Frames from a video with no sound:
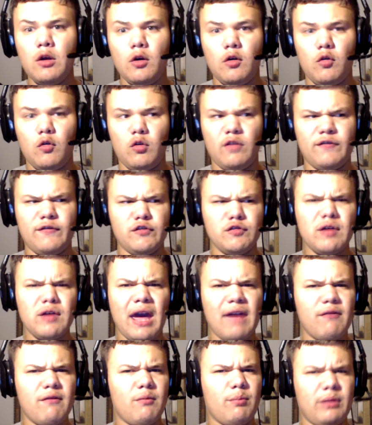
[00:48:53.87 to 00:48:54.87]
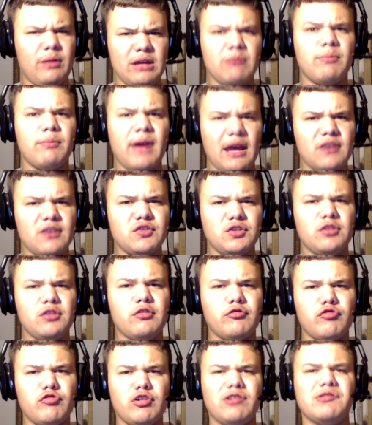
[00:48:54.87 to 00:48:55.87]
or if you haven't played Bastion
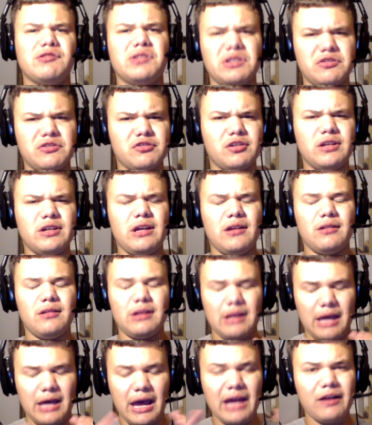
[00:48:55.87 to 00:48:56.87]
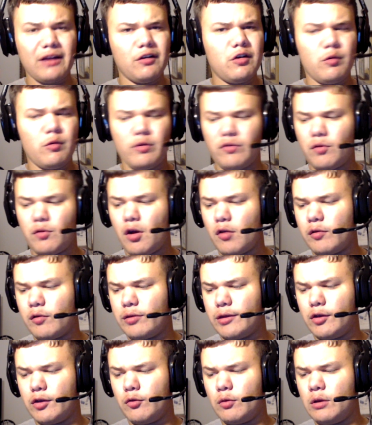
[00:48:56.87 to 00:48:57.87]
or Transistor yet. I don't know what's wrong
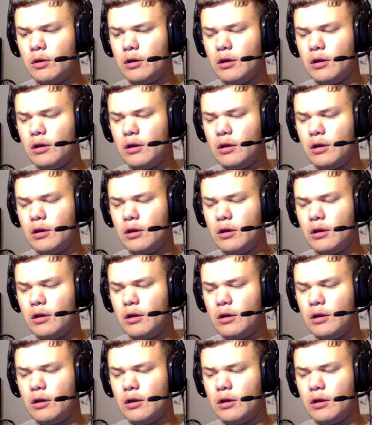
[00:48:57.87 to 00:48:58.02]
with you.